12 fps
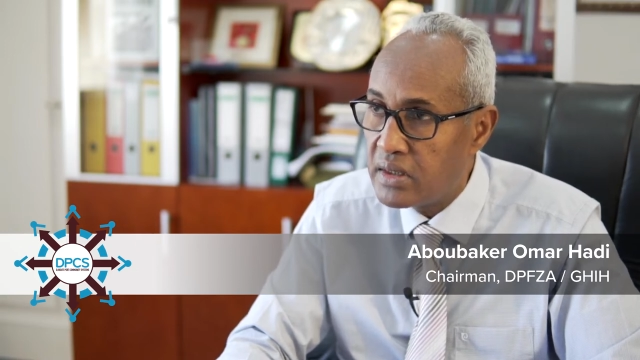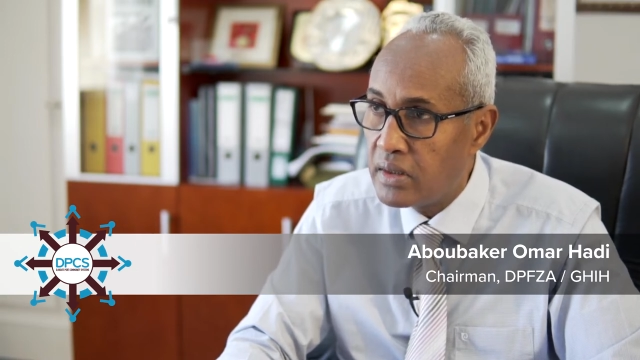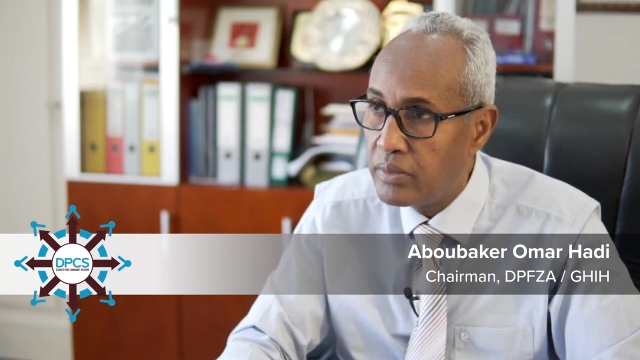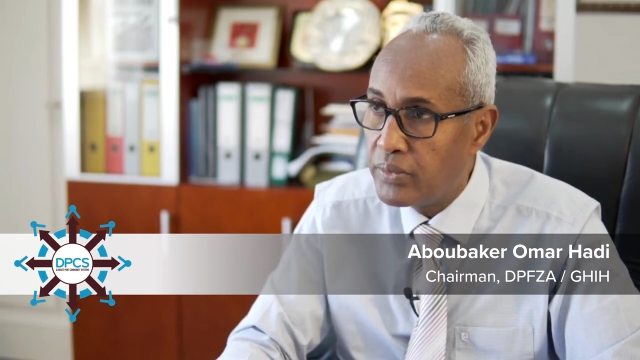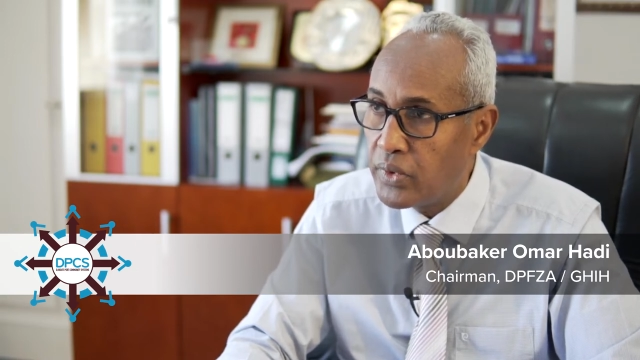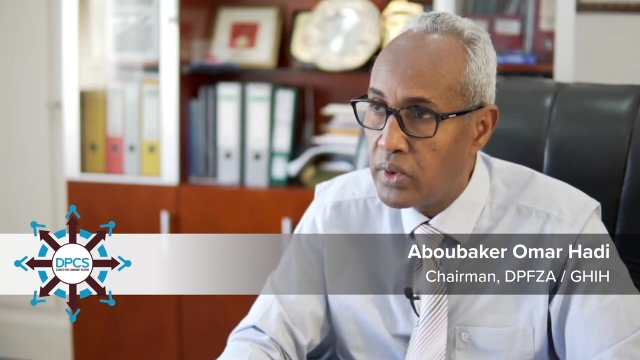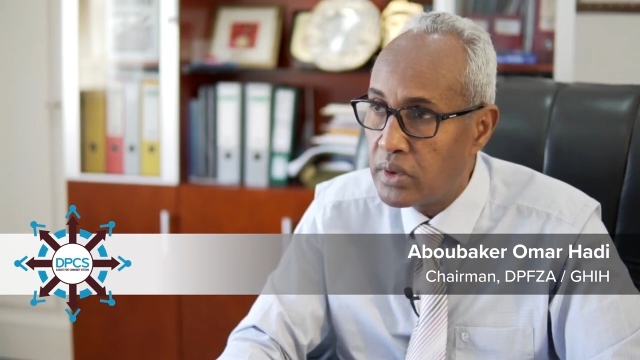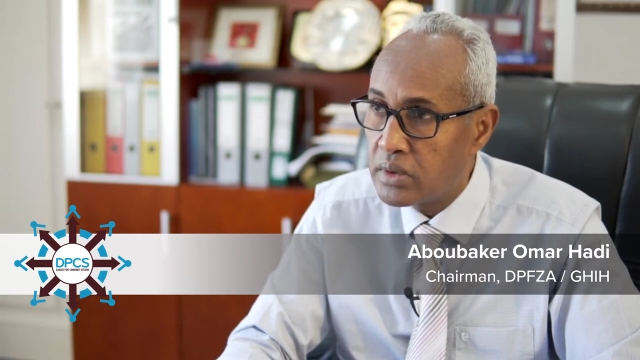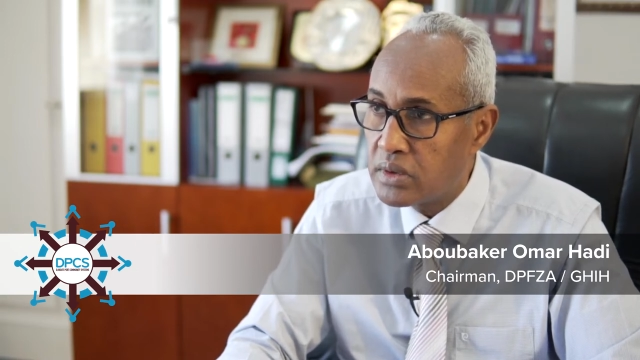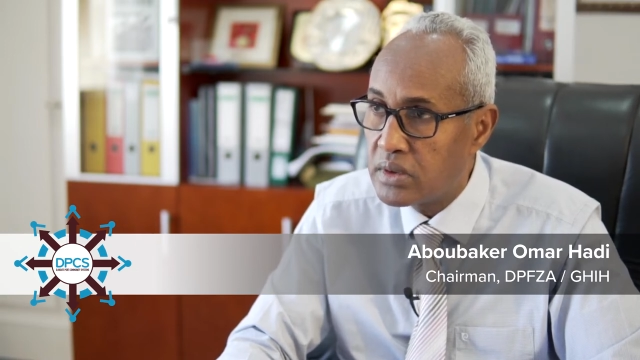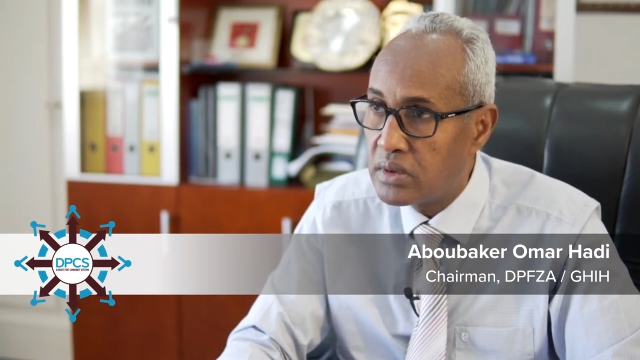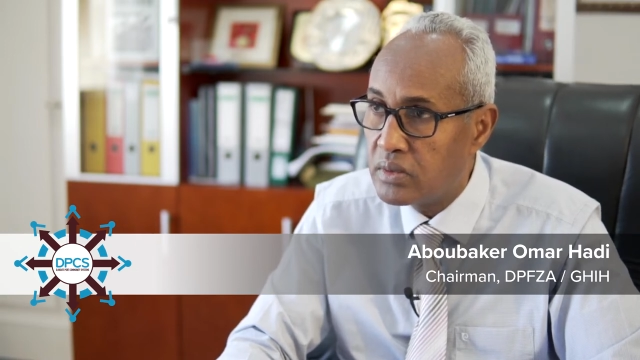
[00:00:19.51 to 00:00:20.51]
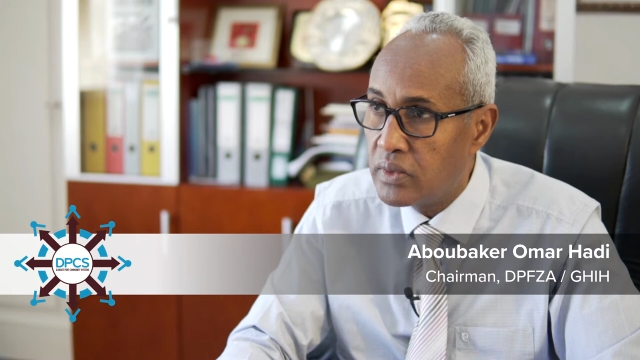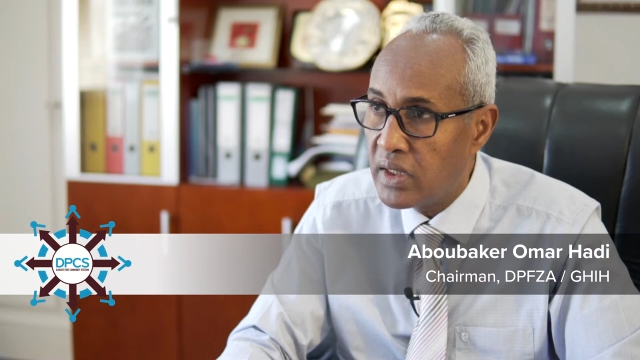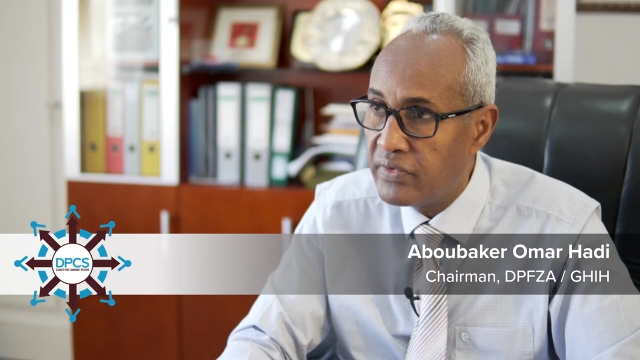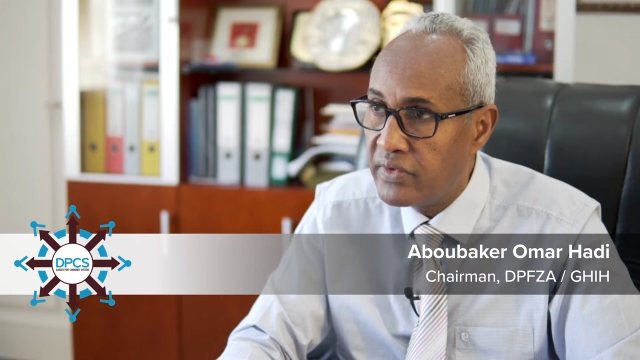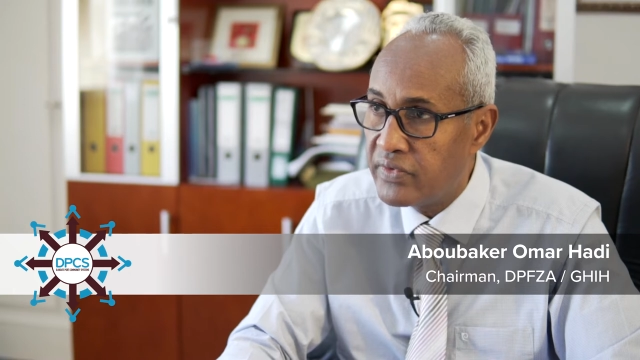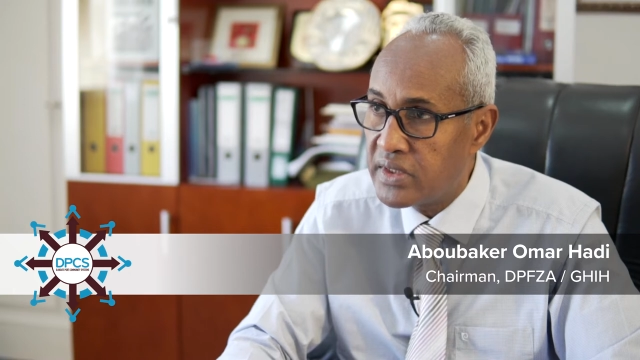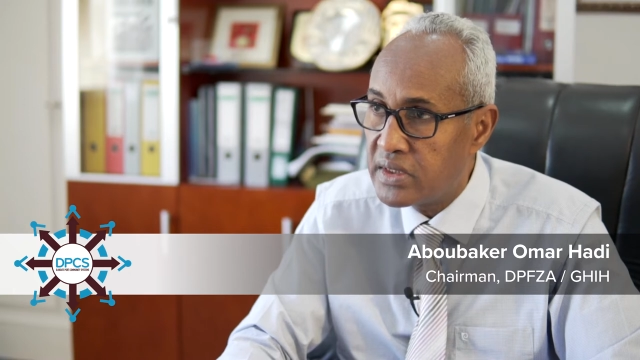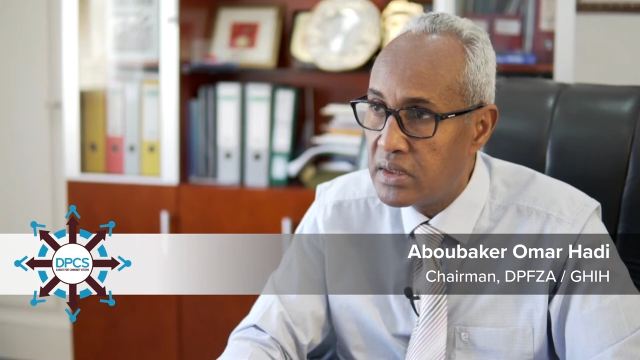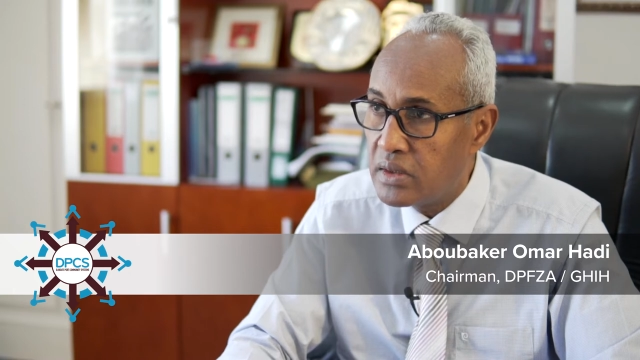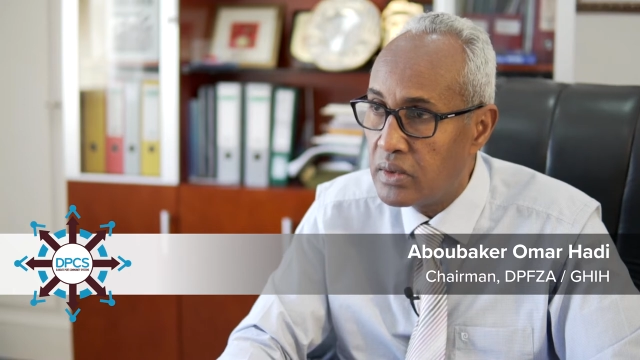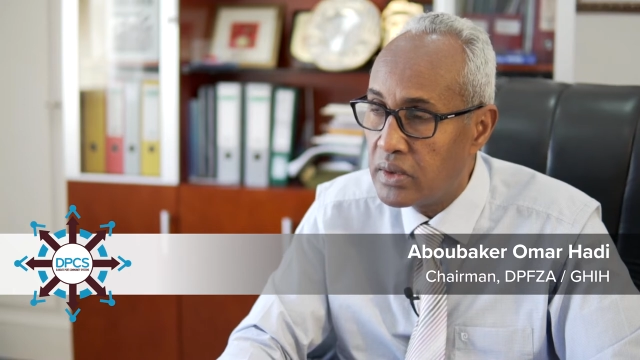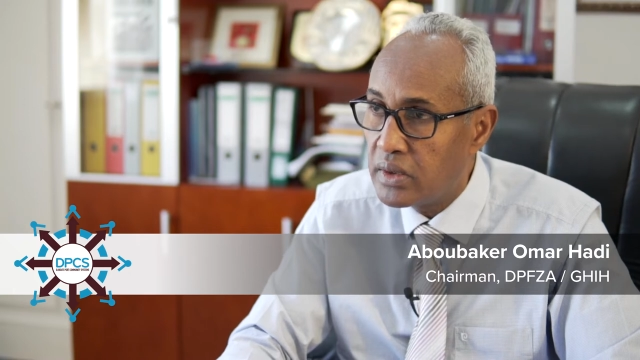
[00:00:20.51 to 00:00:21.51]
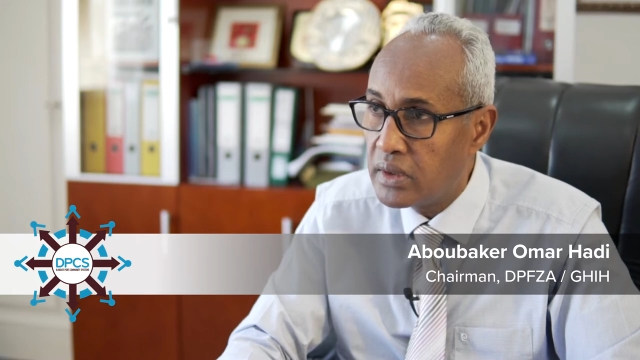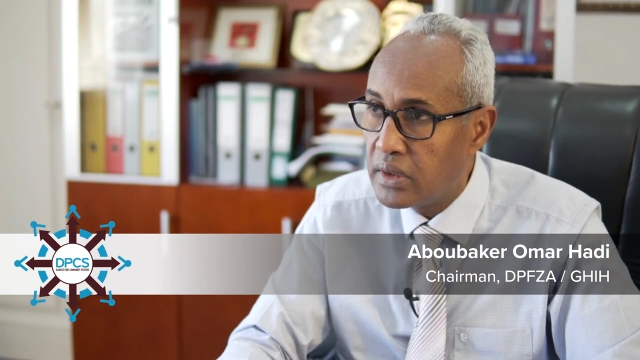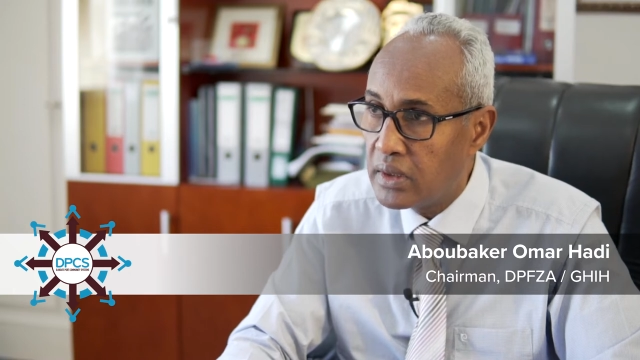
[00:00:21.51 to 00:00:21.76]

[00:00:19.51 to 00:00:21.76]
in ports, we have invested on